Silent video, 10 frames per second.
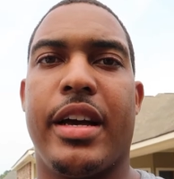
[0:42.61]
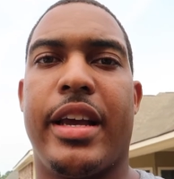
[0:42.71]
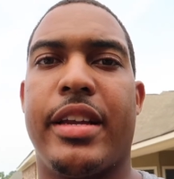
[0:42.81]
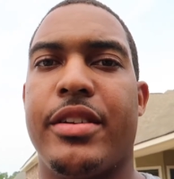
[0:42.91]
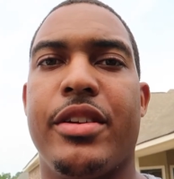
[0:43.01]

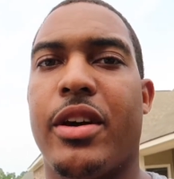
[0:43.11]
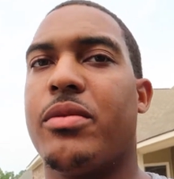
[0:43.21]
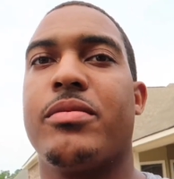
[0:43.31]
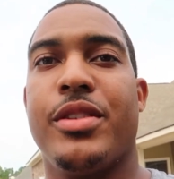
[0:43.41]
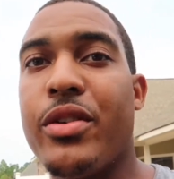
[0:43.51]
And you
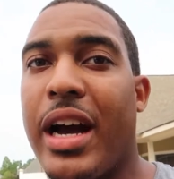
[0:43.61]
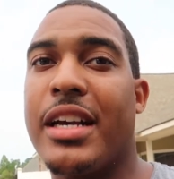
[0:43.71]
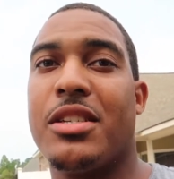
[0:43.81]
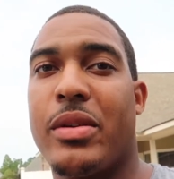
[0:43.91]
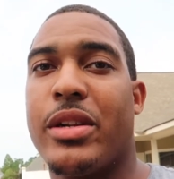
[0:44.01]
know, you
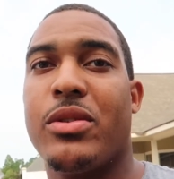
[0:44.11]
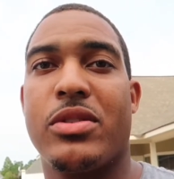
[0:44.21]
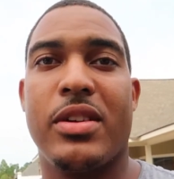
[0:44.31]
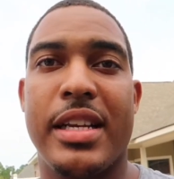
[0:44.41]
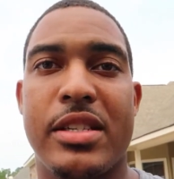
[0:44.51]
guys know what to do,
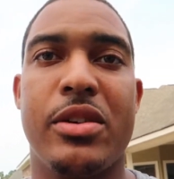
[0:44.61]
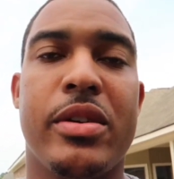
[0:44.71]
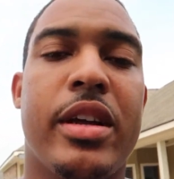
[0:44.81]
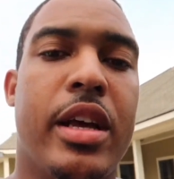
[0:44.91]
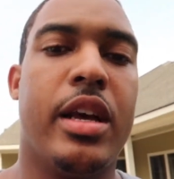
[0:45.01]
so let's do
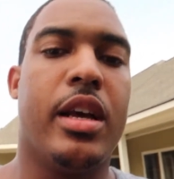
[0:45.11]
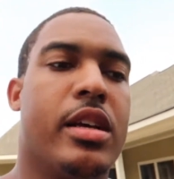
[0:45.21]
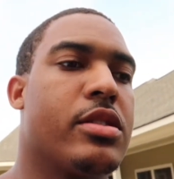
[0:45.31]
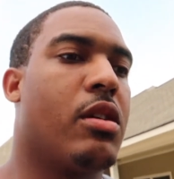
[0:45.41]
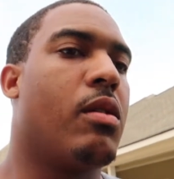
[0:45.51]
it.
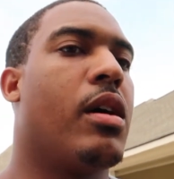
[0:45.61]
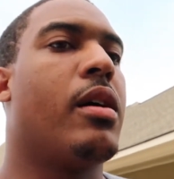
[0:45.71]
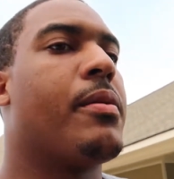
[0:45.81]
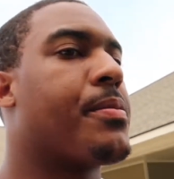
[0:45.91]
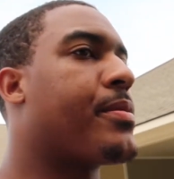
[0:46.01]
So
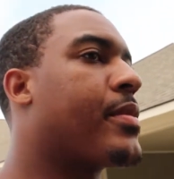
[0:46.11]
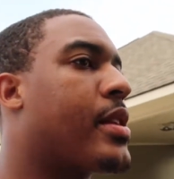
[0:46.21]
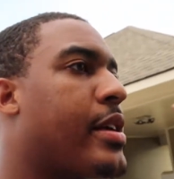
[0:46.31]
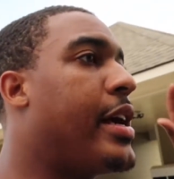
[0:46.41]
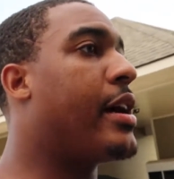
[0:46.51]

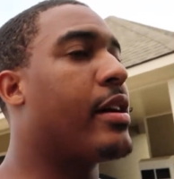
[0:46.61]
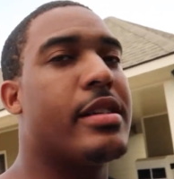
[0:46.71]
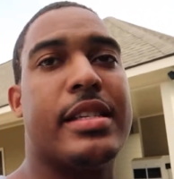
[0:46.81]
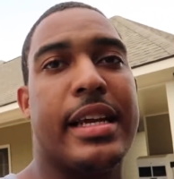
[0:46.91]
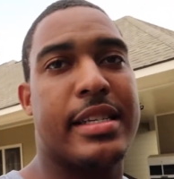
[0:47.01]
yeah,
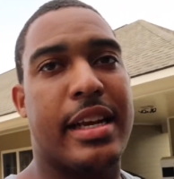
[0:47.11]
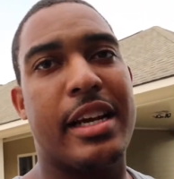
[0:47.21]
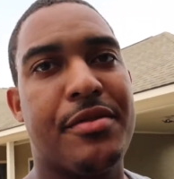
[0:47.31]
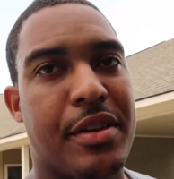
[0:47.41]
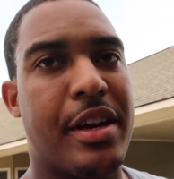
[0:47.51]
in
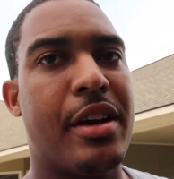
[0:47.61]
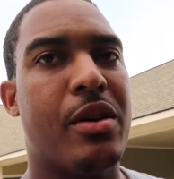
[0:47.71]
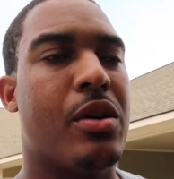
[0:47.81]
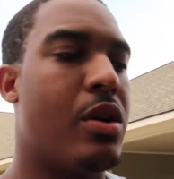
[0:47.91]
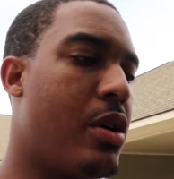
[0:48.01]
today's video,